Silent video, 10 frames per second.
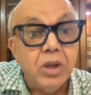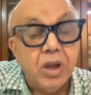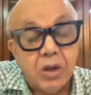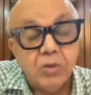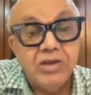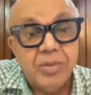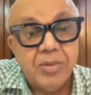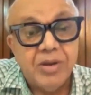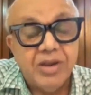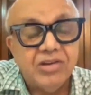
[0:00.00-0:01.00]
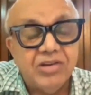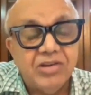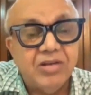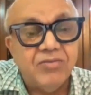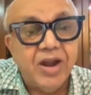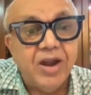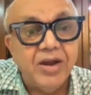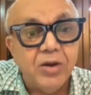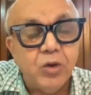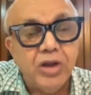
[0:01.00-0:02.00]
How these applications are filed
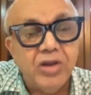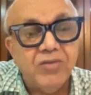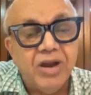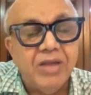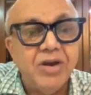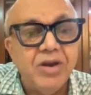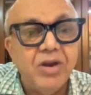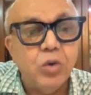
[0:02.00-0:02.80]
under 2111,